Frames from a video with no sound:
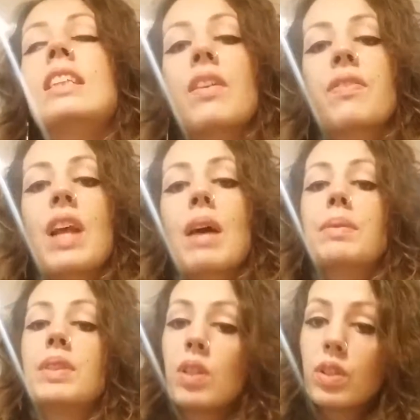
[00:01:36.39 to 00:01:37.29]
nothing
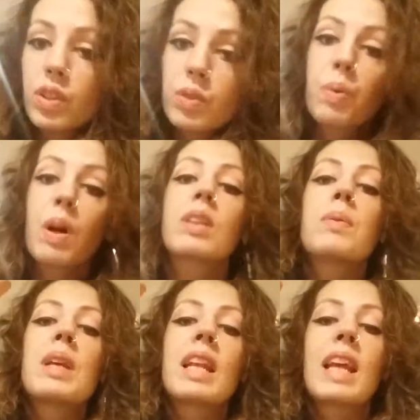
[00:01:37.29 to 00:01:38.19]
happened, so I swung
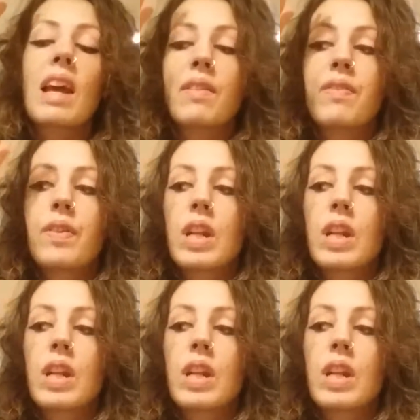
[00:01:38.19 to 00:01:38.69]
the wheel again,